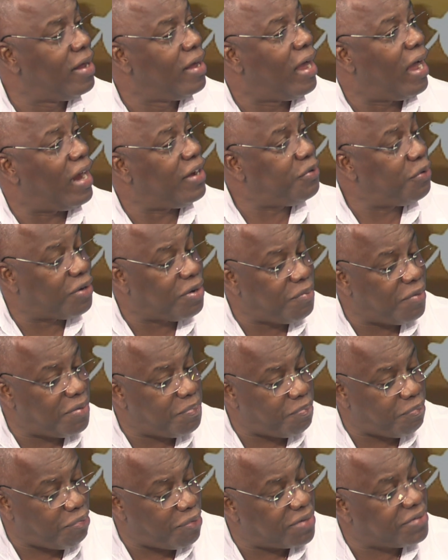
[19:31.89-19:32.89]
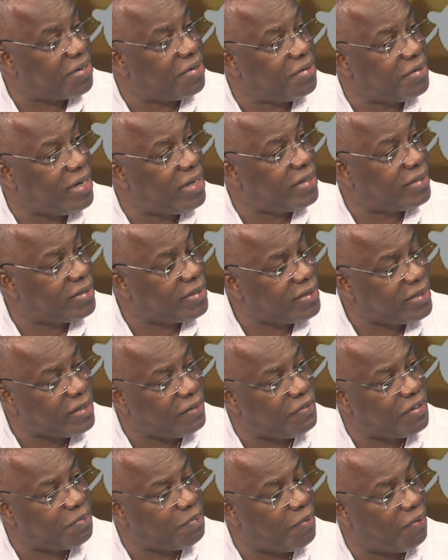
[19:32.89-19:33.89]
I'm talking about present day
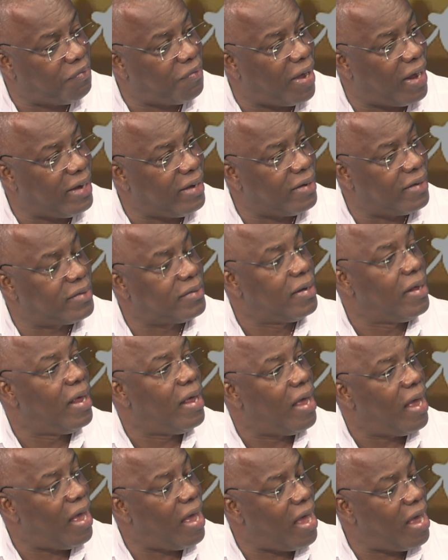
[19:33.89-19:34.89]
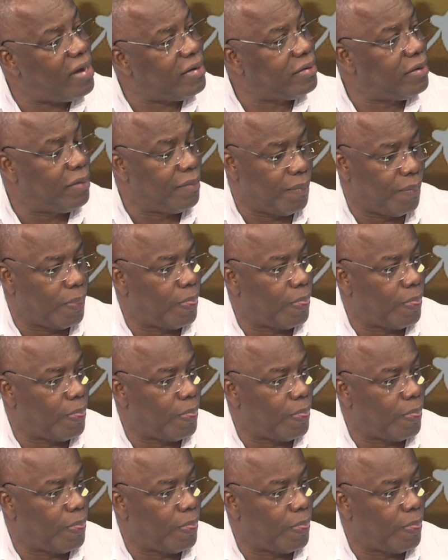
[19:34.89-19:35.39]
service providers and